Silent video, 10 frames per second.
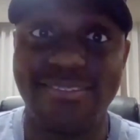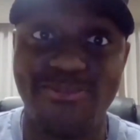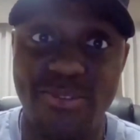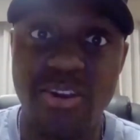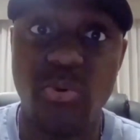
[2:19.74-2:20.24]

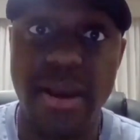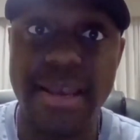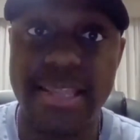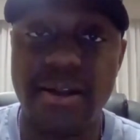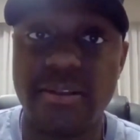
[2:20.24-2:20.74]
low
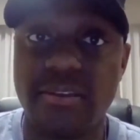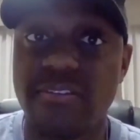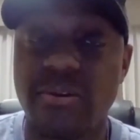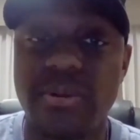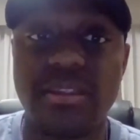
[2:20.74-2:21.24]
right now,
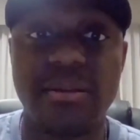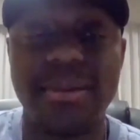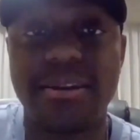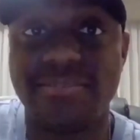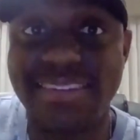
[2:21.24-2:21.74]
considering the
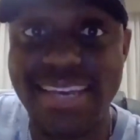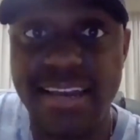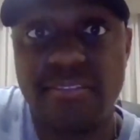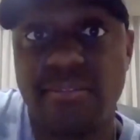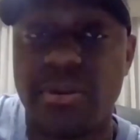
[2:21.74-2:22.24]
amount of
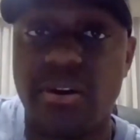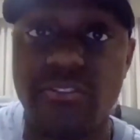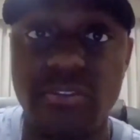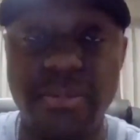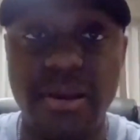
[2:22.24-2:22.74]
deaths, but
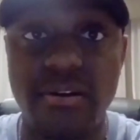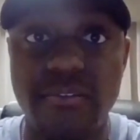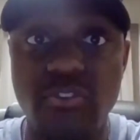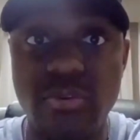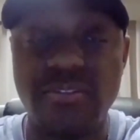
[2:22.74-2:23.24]
also the amount
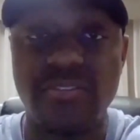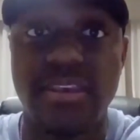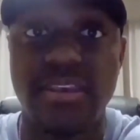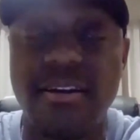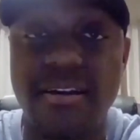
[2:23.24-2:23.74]
of griefs
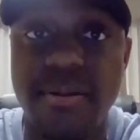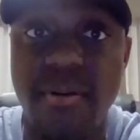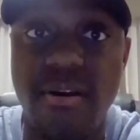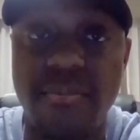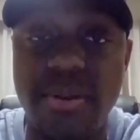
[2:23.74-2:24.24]
that
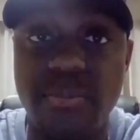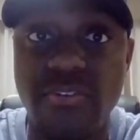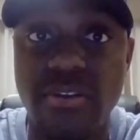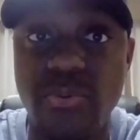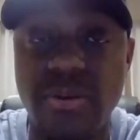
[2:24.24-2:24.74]
our members
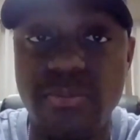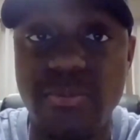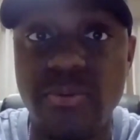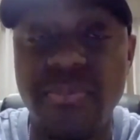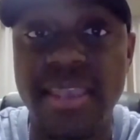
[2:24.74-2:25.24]
are going
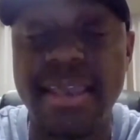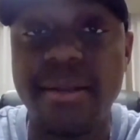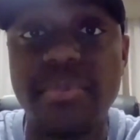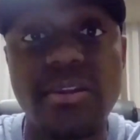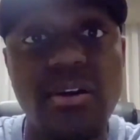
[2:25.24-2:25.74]
through.
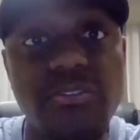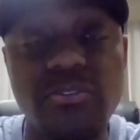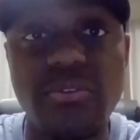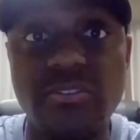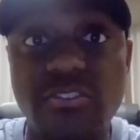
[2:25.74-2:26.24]
But then
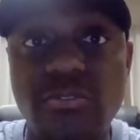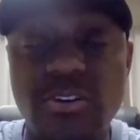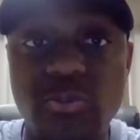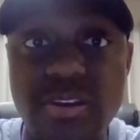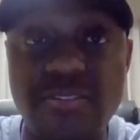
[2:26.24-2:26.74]
also the
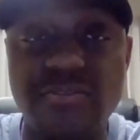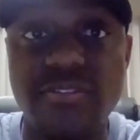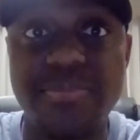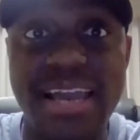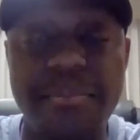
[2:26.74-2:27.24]
certain grief
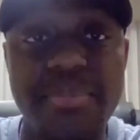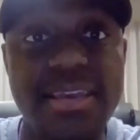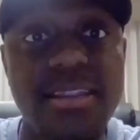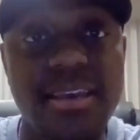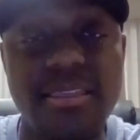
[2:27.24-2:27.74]
from not
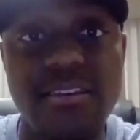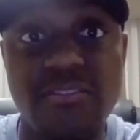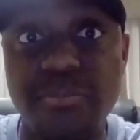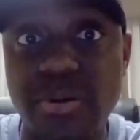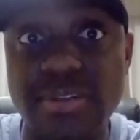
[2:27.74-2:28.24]
being in
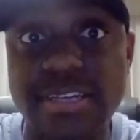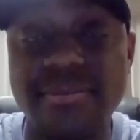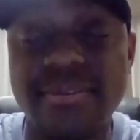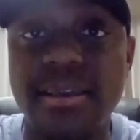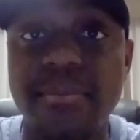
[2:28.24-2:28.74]
this building,
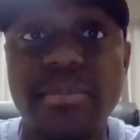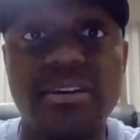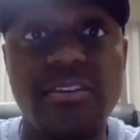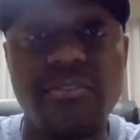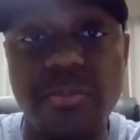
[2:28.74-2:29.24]

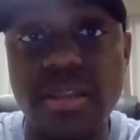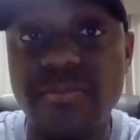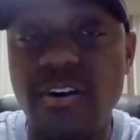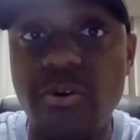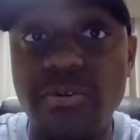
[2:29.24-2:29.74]
because for many
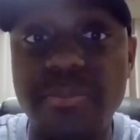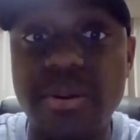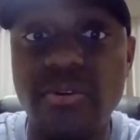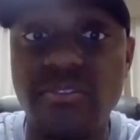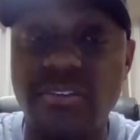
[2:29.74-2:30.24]
of our older
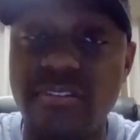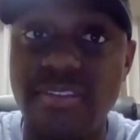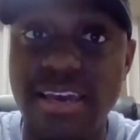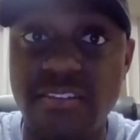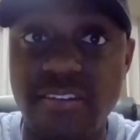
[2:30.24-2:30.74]
members, this is
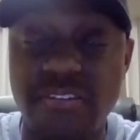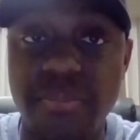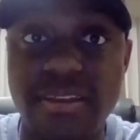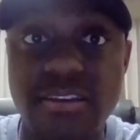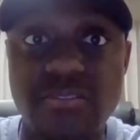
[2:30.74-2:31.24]
not just a
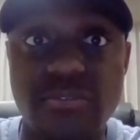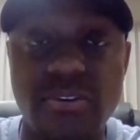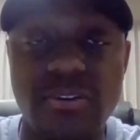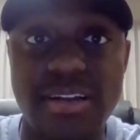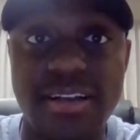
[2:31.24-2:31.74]
place
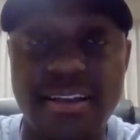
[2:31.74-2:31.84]
for